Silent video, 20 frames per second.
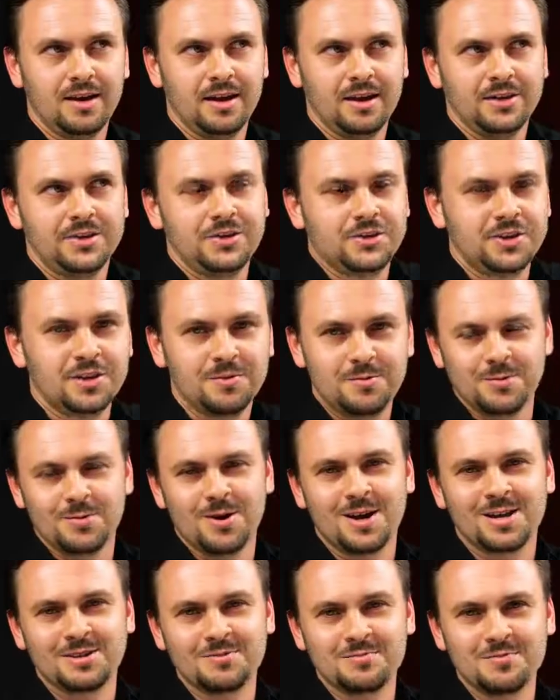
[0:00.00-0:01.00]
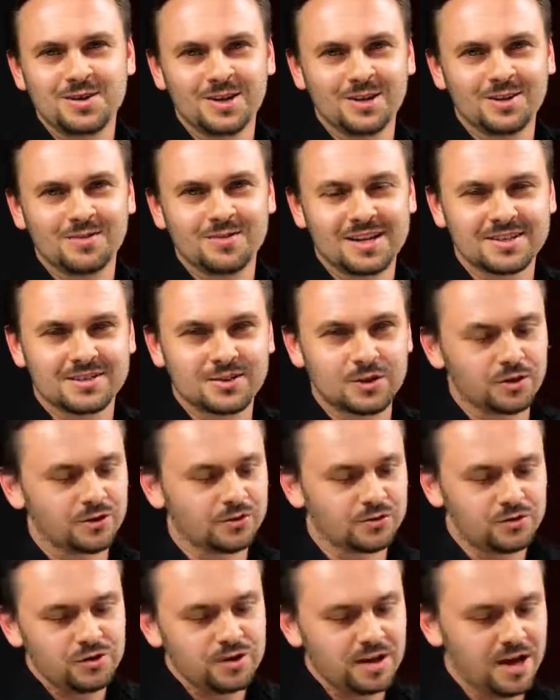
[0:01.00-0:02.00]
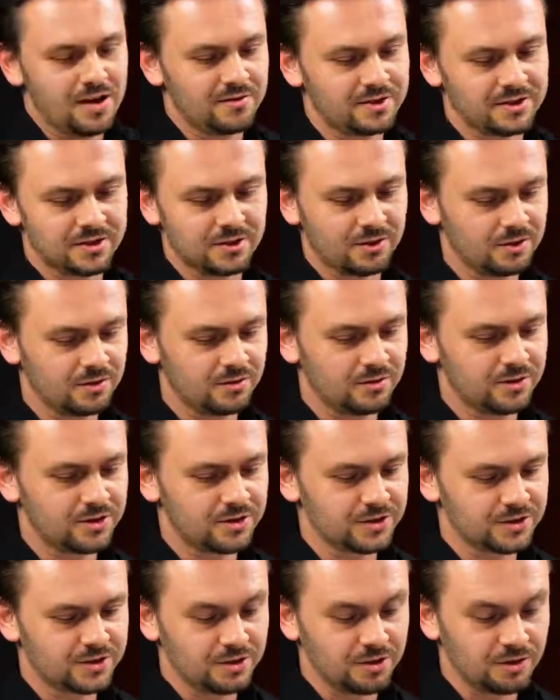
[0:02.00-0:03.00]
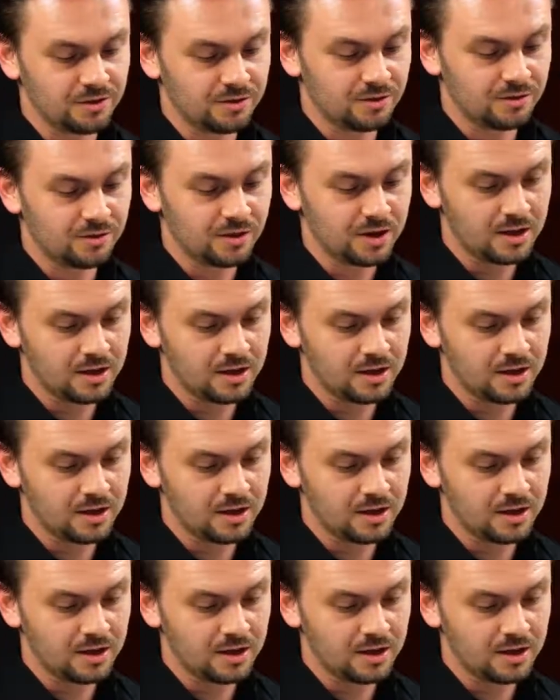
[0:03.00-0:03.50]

it's just gonna be right in the middle of that circle. So you have a circle within a circle.